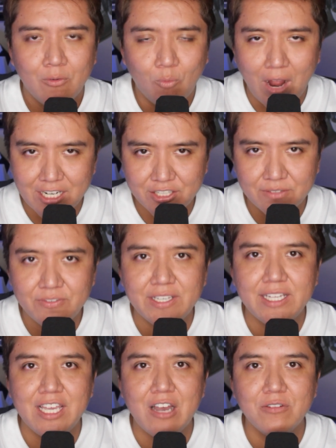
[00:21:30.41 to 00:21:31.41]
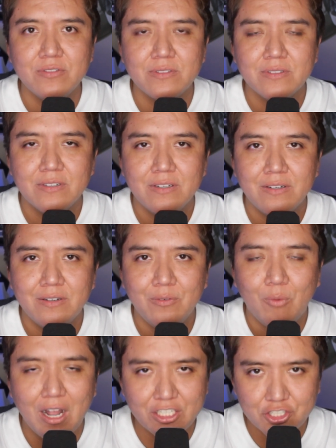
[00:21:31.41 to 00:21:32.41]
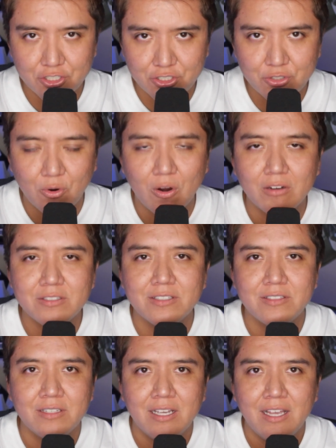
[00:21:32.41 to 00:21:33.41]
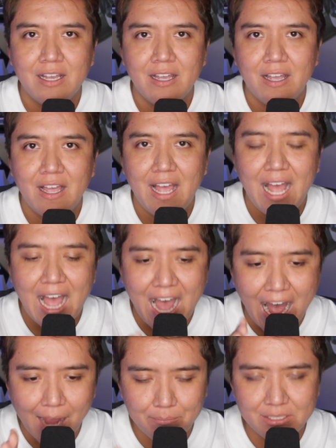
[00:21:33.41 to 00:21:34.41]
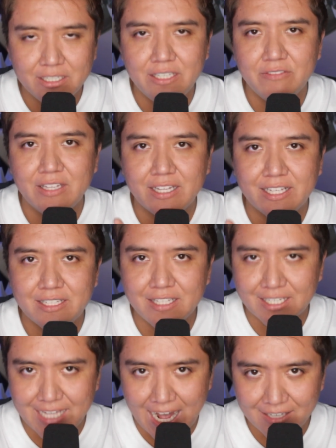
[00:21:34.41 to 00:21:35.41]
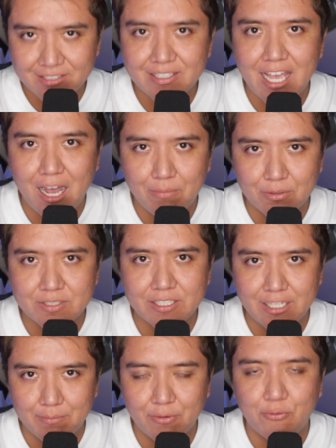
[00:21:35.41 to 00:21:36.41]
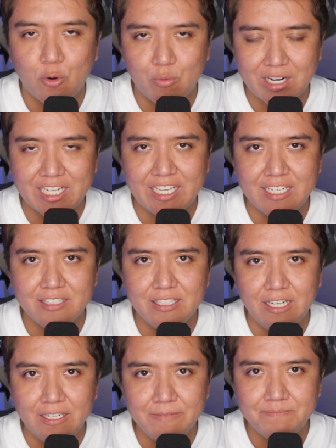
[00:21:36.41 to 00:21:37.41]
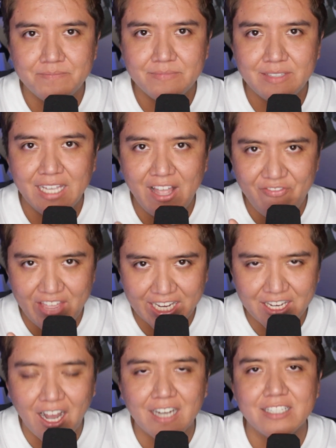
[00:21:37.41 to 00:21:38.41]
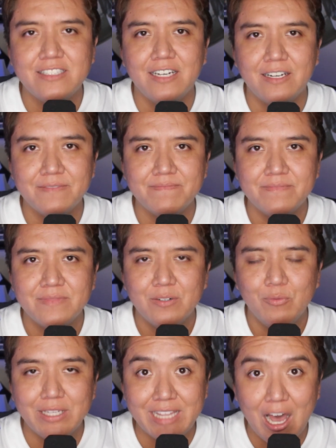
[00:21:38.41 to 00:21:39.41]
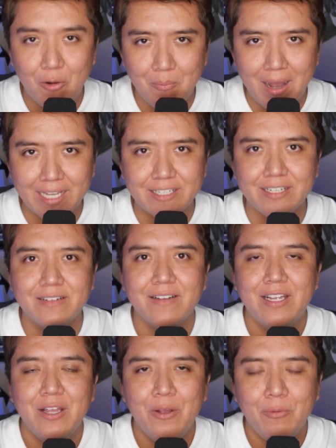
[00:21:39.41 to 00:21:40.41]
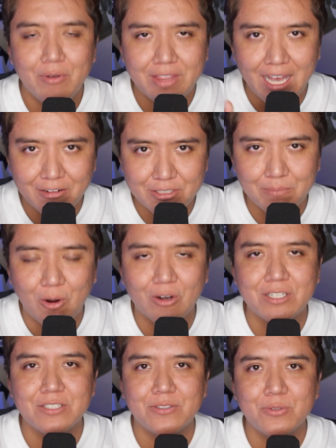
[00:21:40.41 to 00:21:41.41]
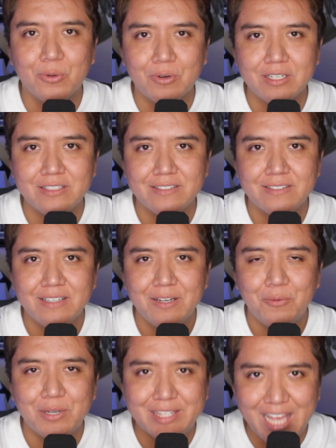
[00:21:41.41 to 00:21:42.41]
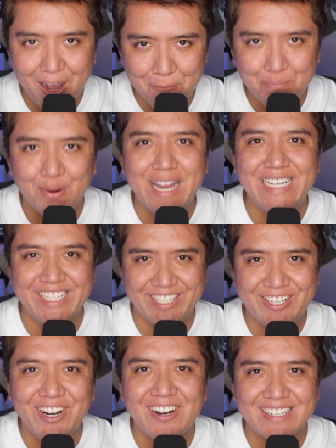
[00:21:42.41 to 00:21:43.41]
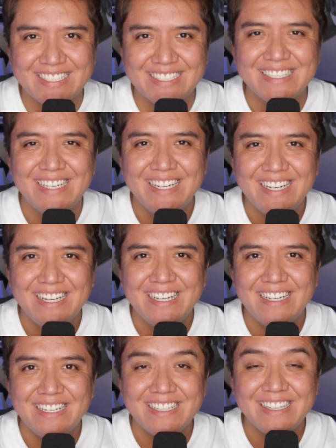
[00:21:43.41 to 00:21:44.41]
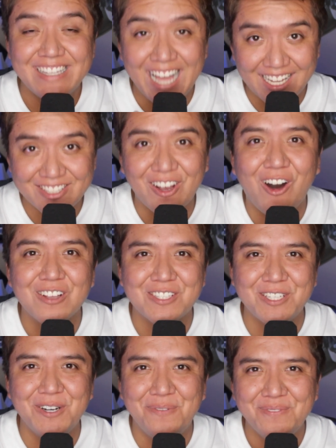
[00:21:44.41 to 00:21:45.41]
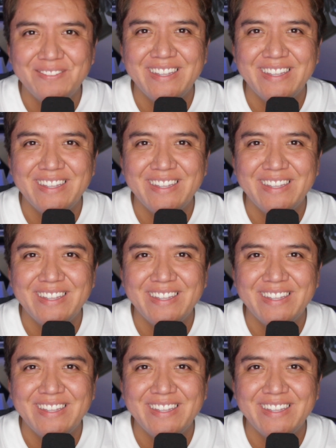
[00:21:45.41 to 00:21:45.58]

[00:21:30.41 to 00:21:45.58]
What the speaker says: Watch the videos. Watch the shorts. I believe that the Dallas Cowboys in number 4 were going to get it done. And they got it done. Without Micah. Without DeMarcus Lawrence. Without Brandon Cooks. That's awesome.